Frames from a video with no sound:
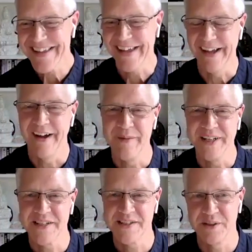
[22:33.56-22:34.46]
Yeah, I
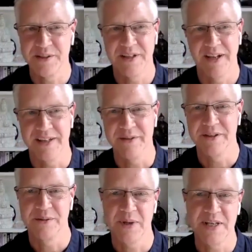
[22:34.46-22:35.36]
mean, because
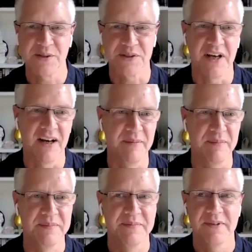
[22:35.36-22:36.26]
you'd waste your
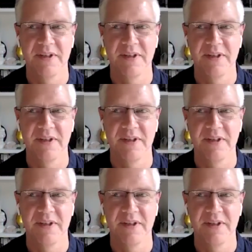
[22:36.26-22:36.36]
time.